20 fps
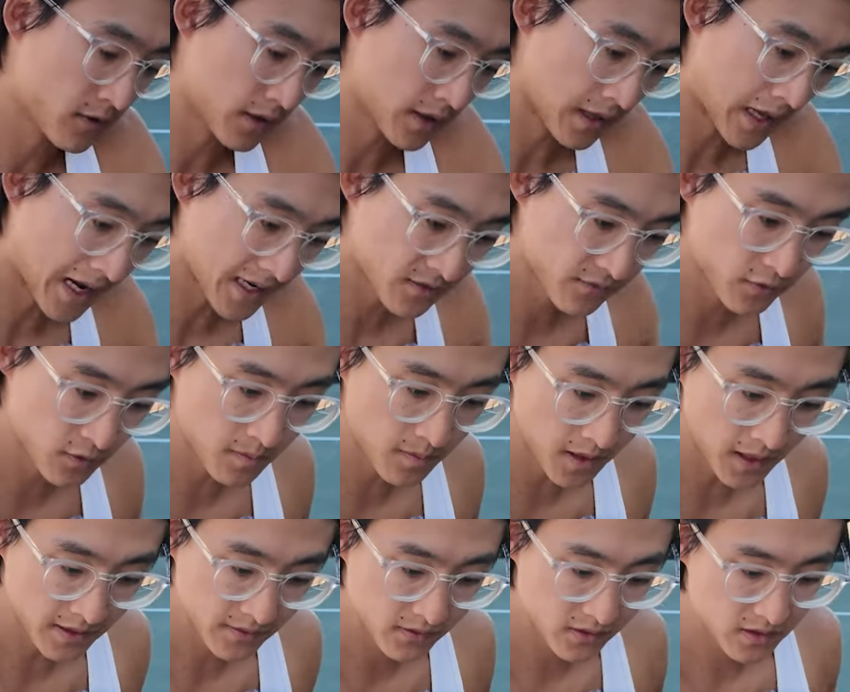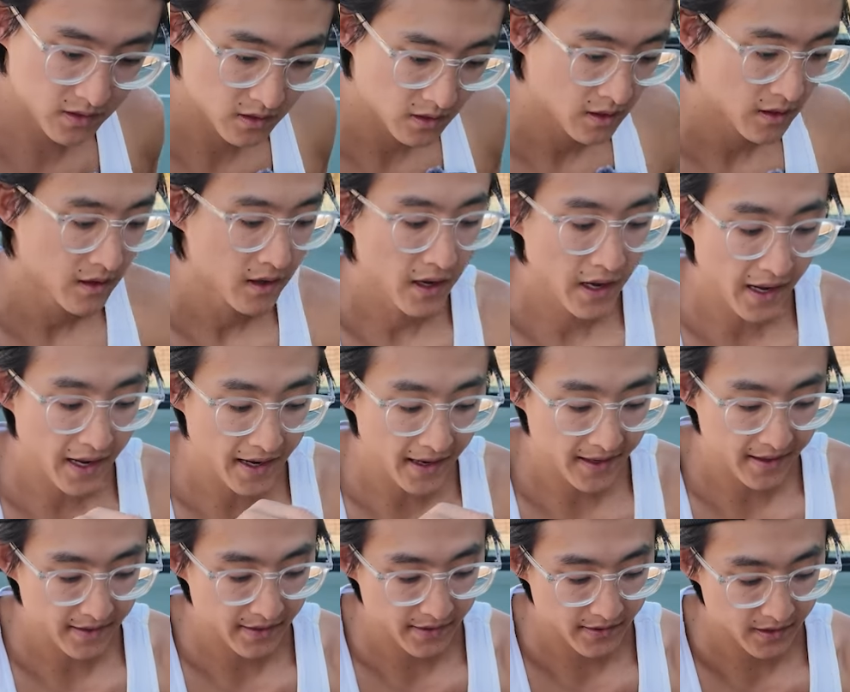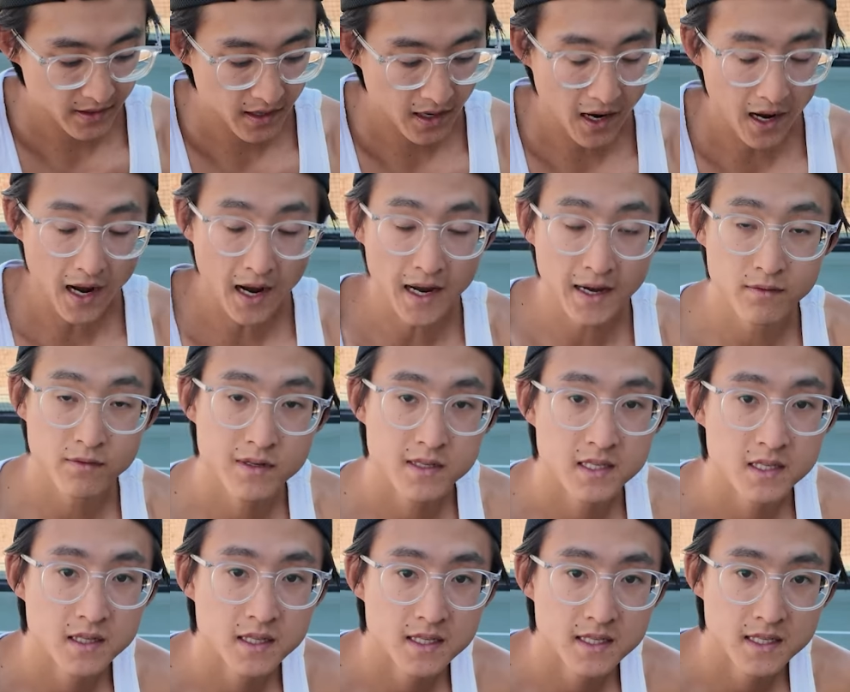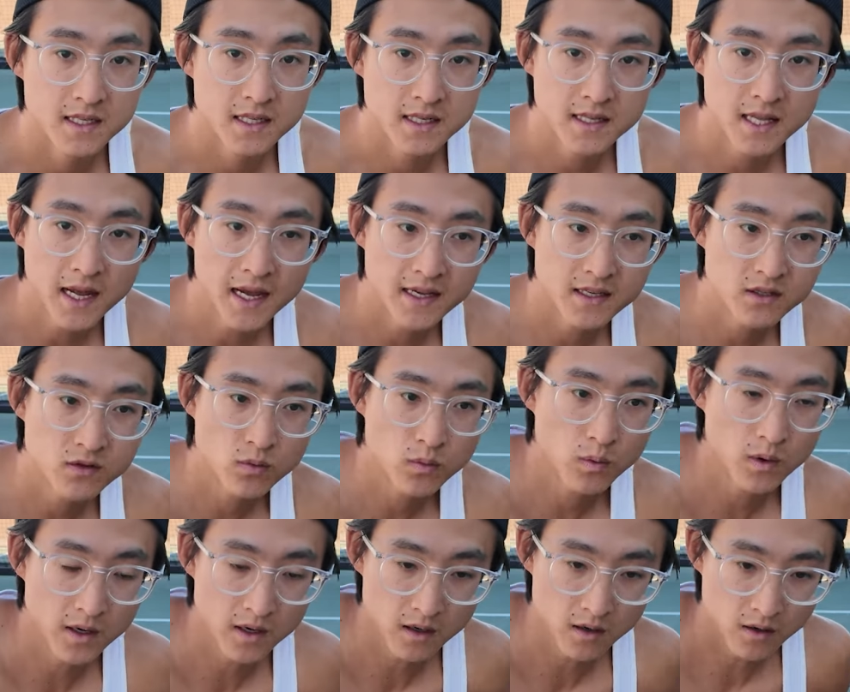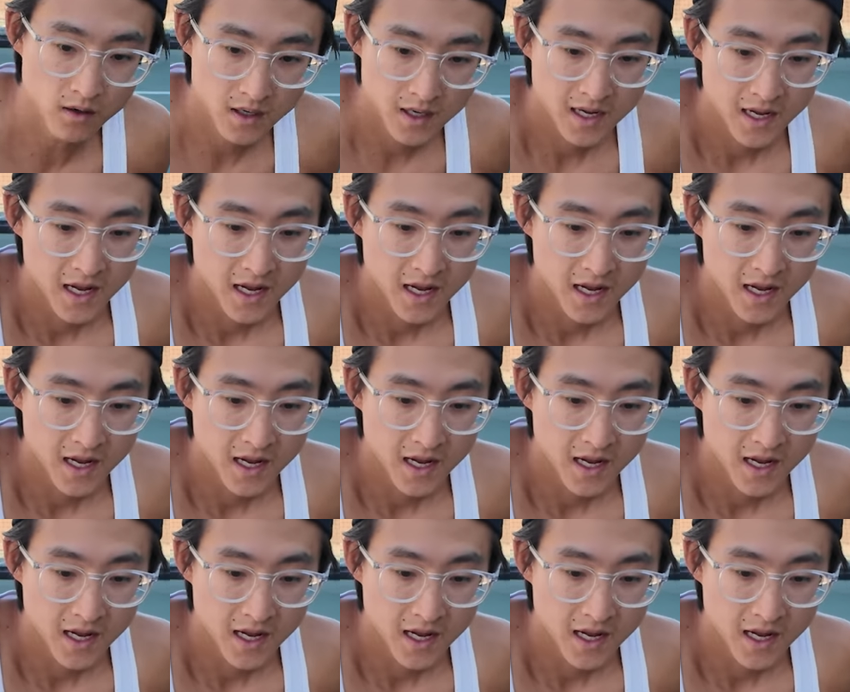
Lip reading: the last few months, and I recently did a test where